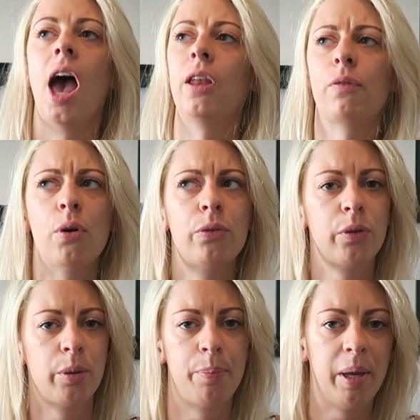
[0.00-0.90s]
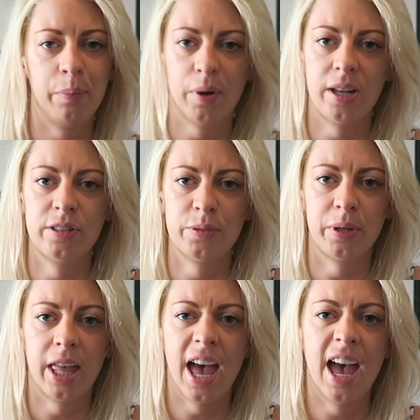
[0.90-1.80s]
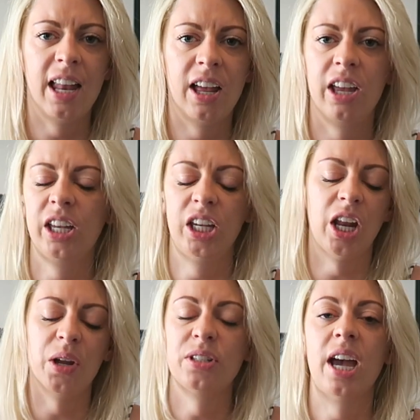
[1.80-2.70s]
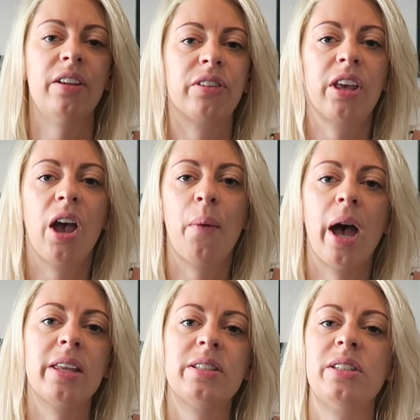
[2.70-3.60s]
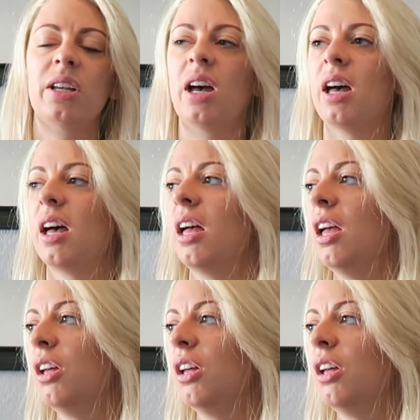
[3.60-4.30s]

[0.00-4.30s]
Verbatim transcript: and of course all the big brands were there like, you know, Tesco, Asda,